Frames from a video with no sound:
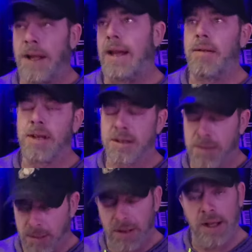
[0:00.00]
venomous
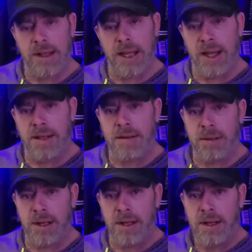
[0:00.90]
people online can
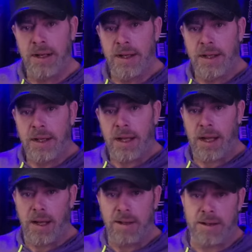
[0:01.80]
be,
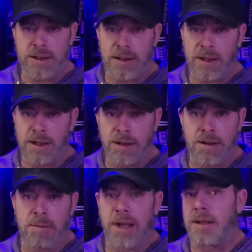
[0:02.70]
it uh, you
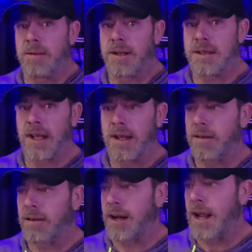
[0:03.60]
can make a mistake
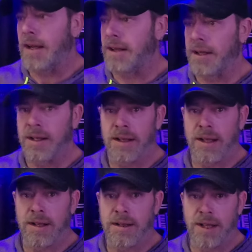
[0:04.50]
of reacting, and
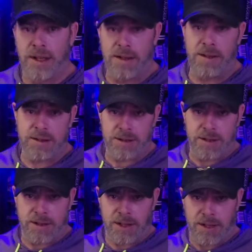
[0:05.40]
then then they just
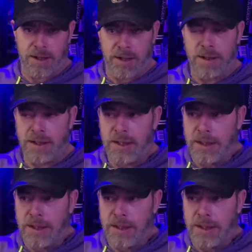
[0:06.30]
it's like uh,